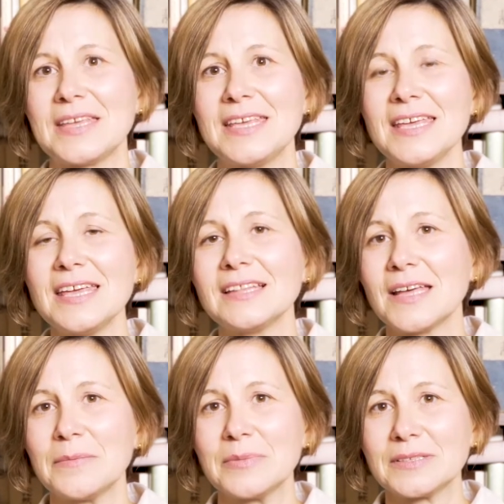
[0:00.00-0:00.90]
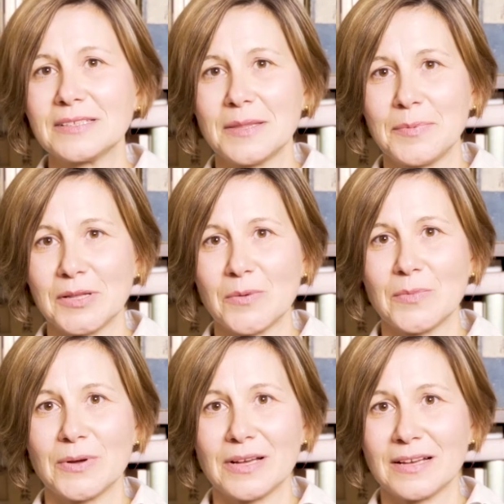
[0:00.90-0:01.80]
He labeled the pillow
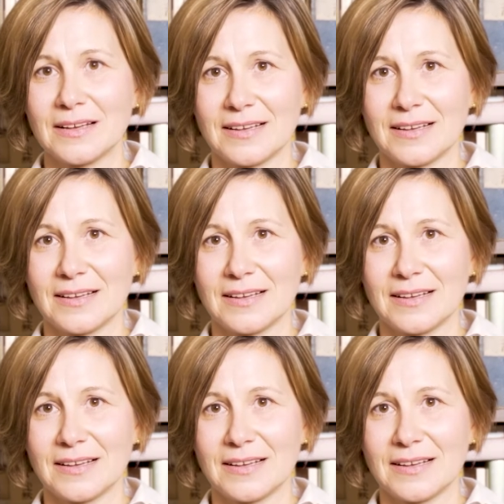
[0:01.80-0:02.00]
book